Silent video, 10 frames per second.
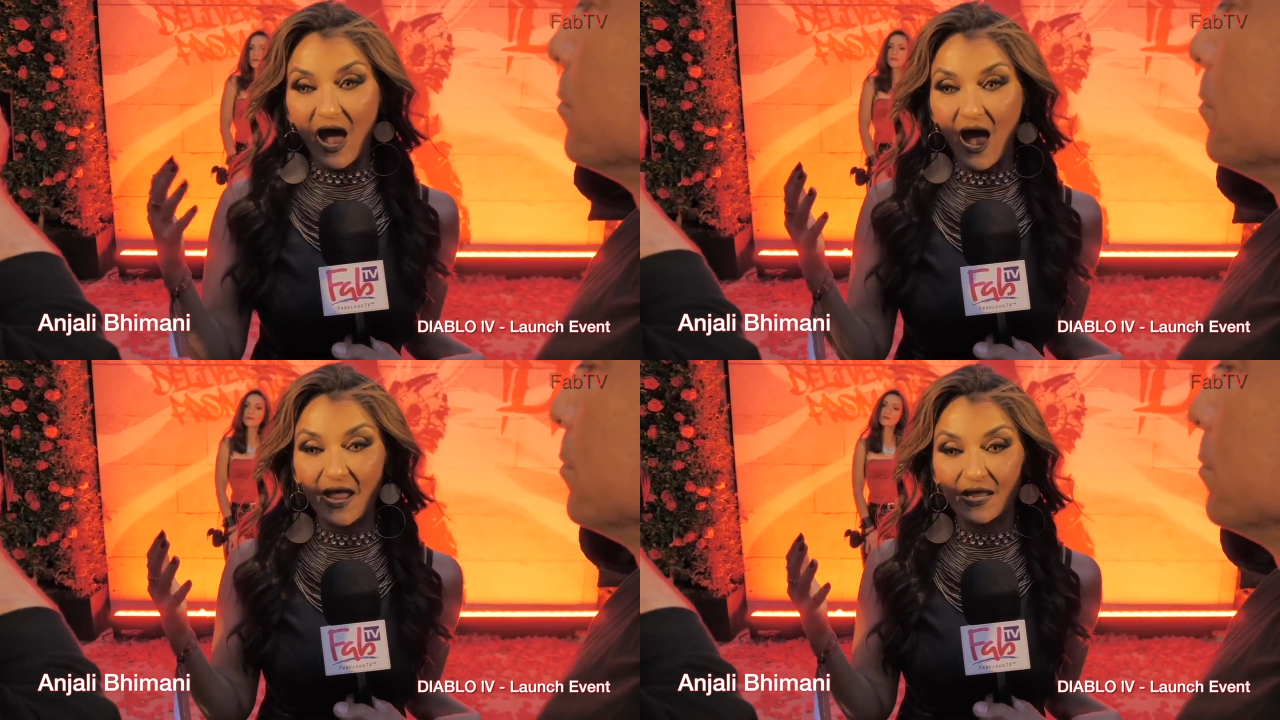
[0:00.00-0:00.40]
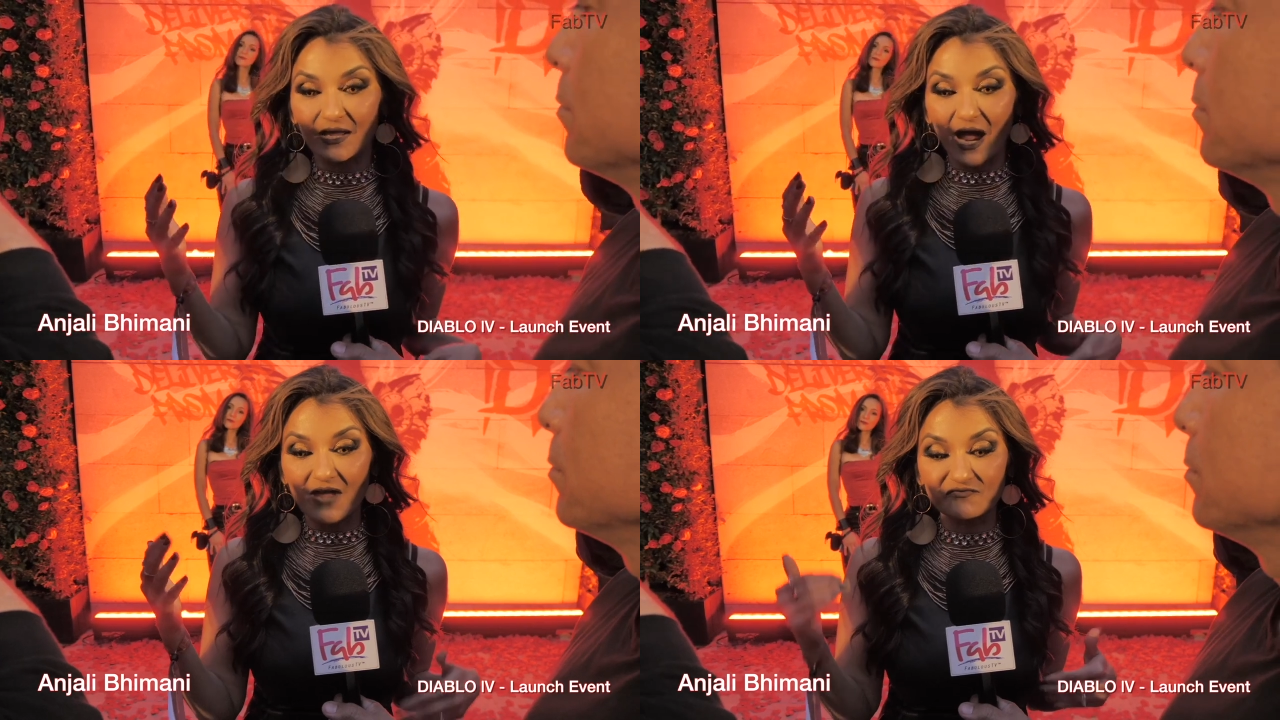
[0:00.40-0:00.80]
I,
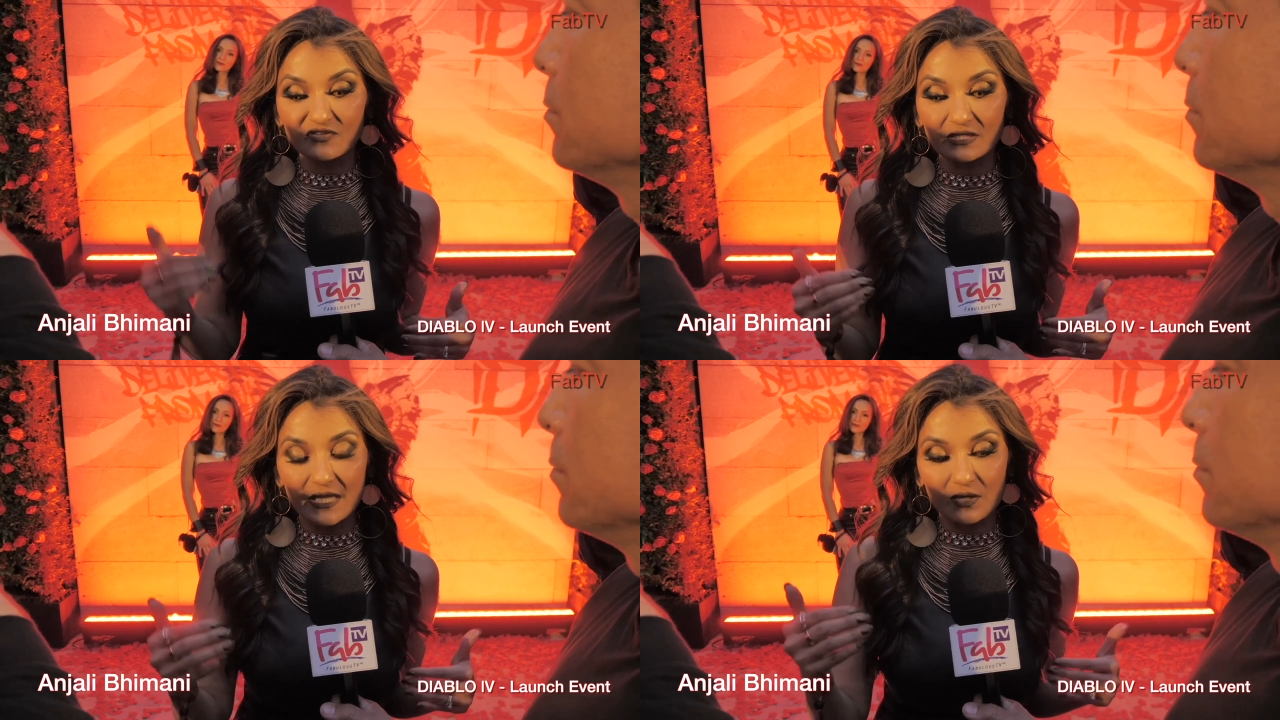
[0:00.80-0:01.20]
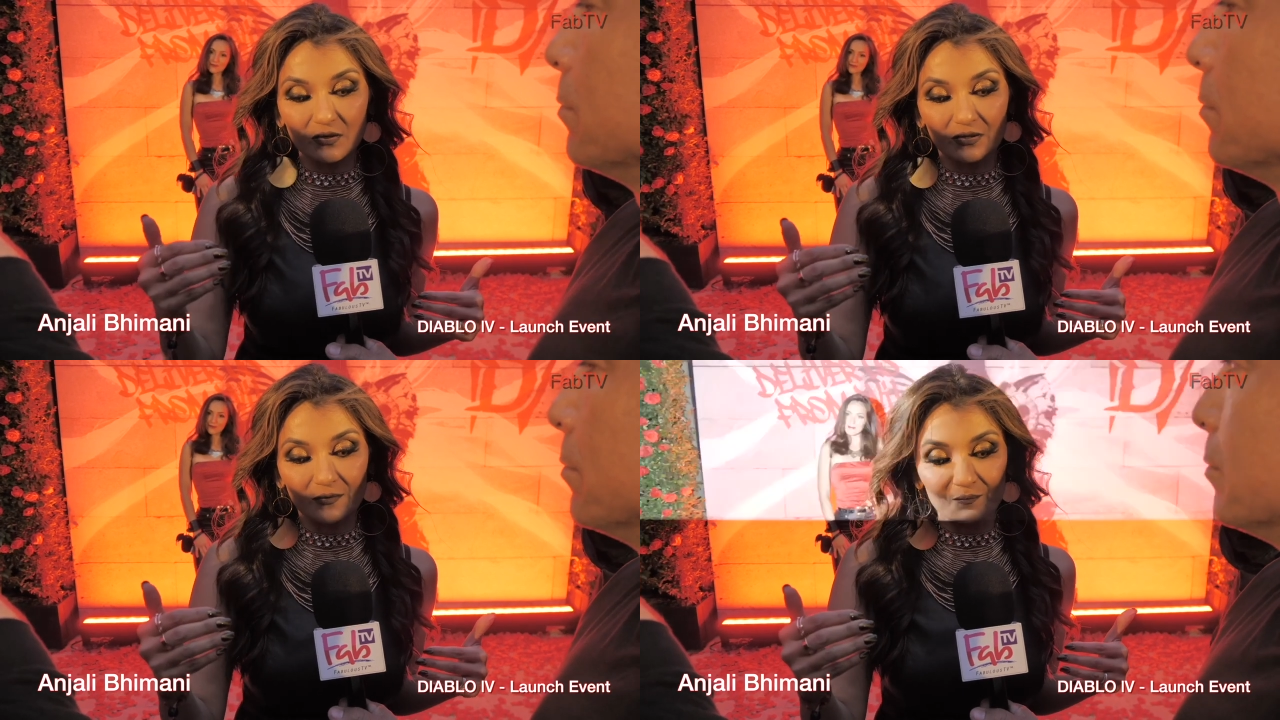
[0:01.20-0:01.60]
I feel like
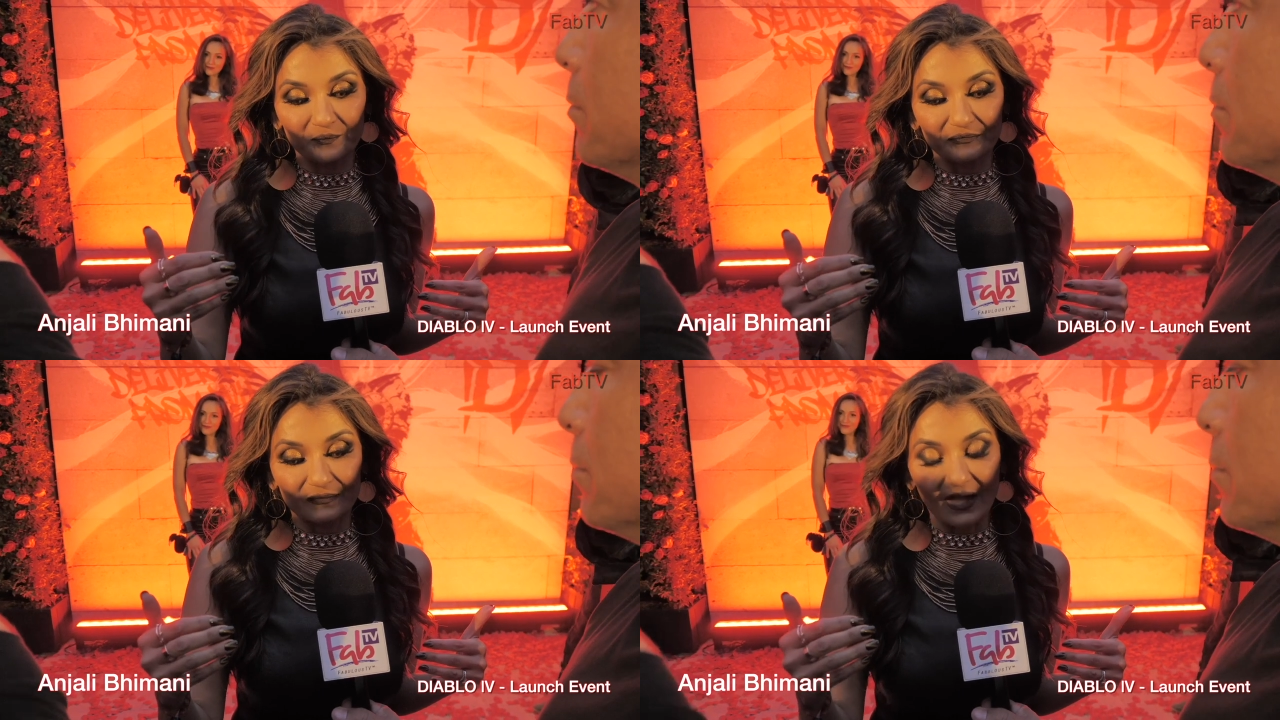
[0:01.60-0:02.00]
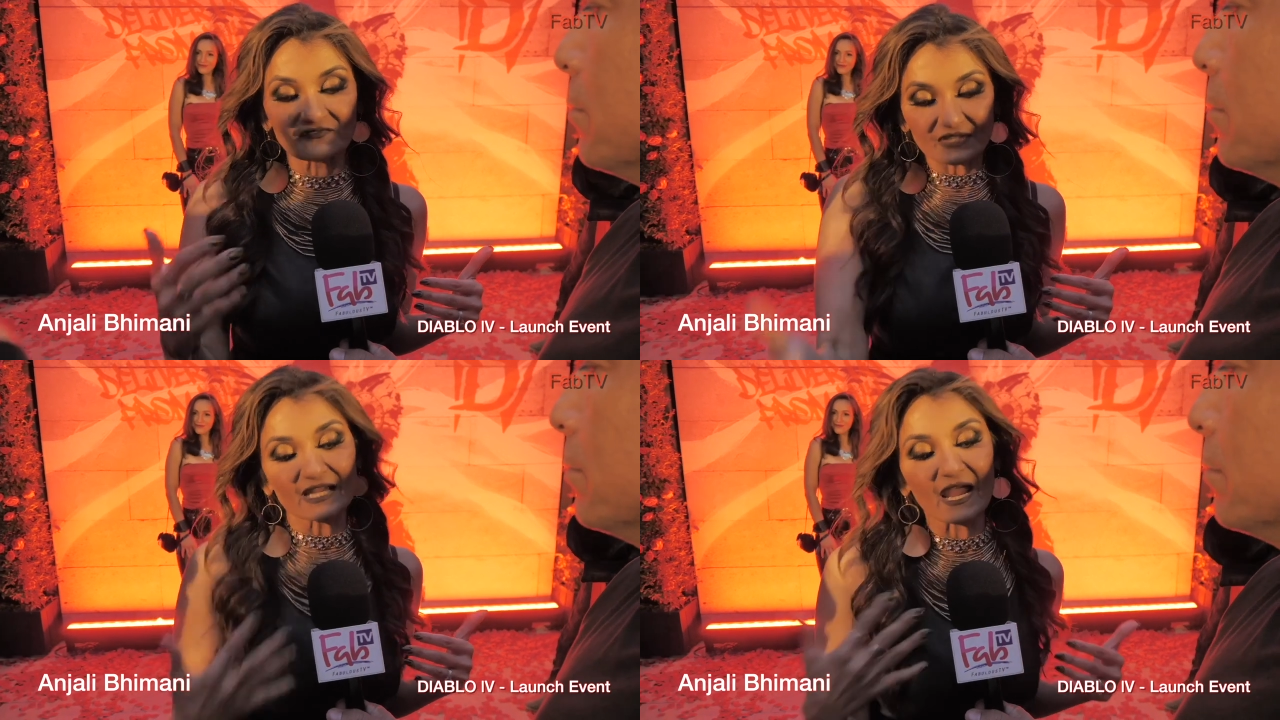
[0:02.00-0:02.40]
I
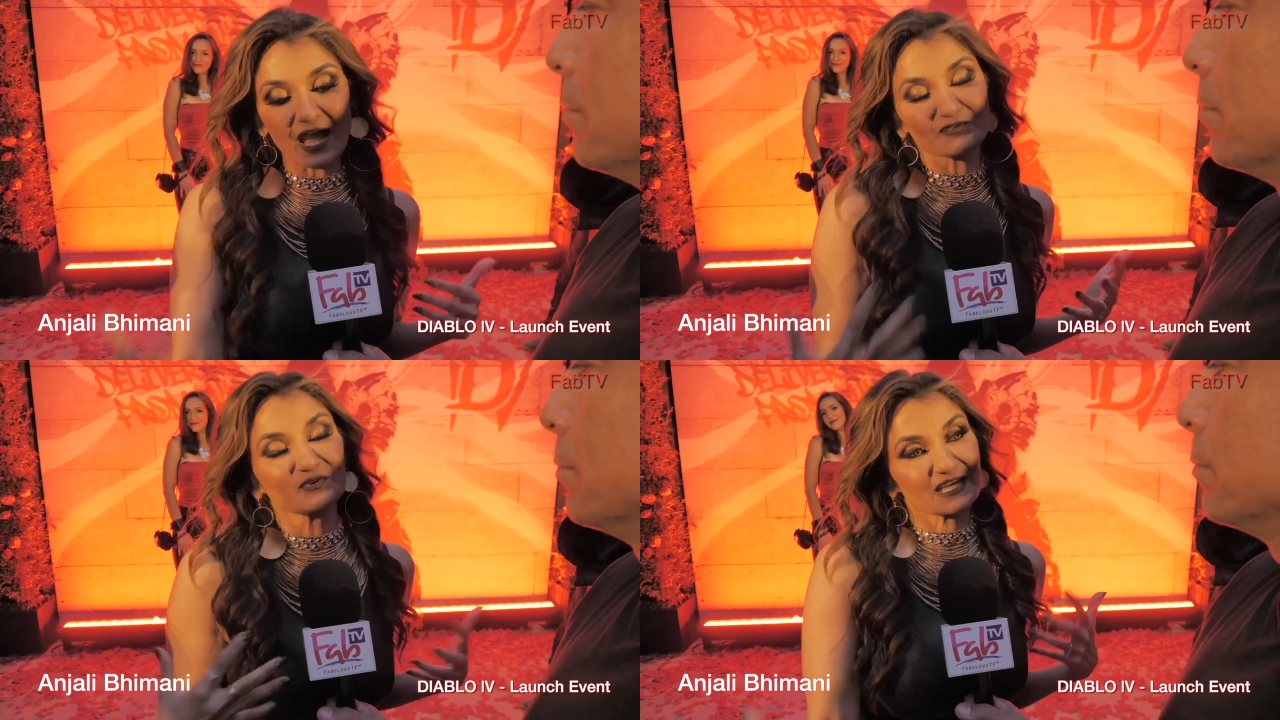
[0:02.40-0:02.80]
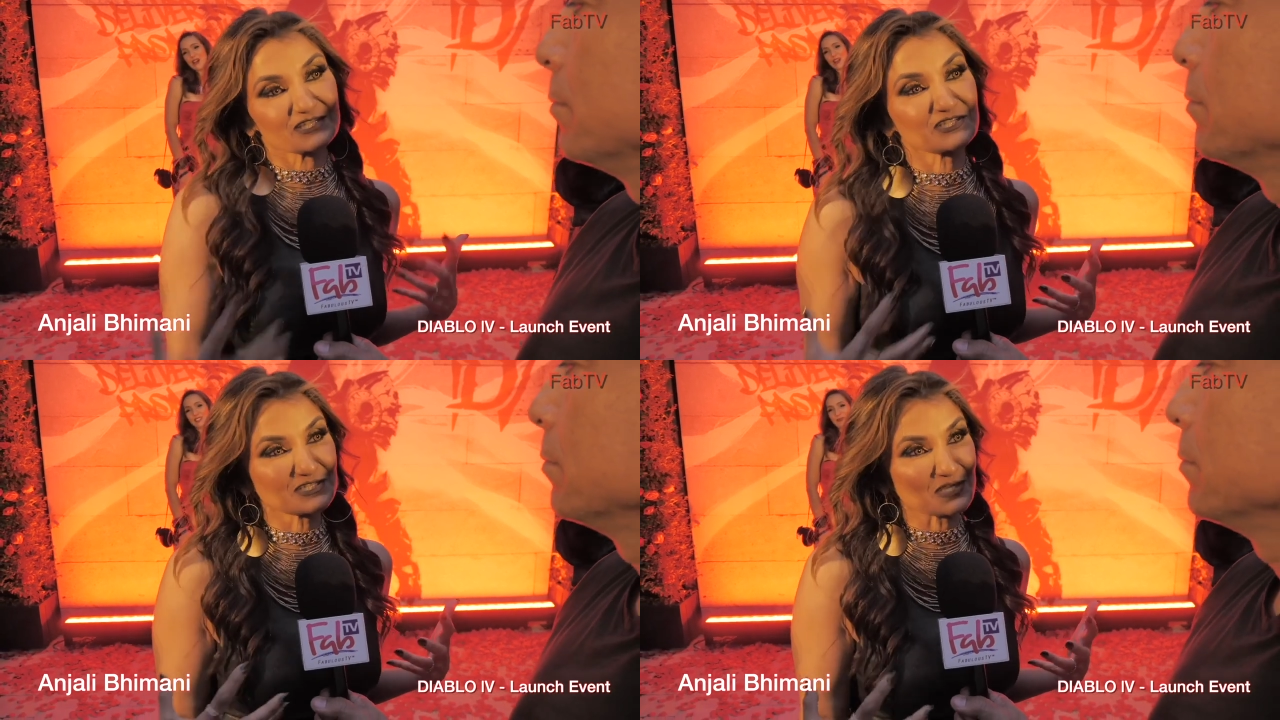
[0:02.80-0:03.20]
feel like I have a
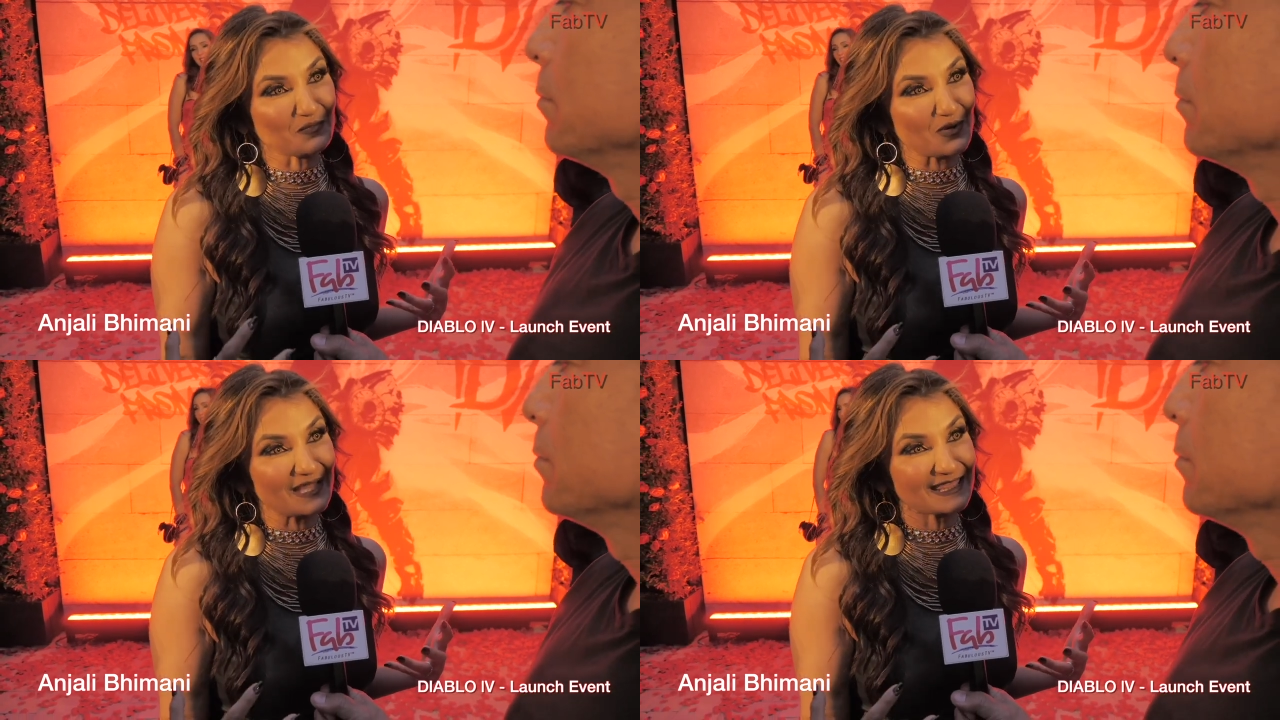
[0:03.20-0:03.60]
relationship with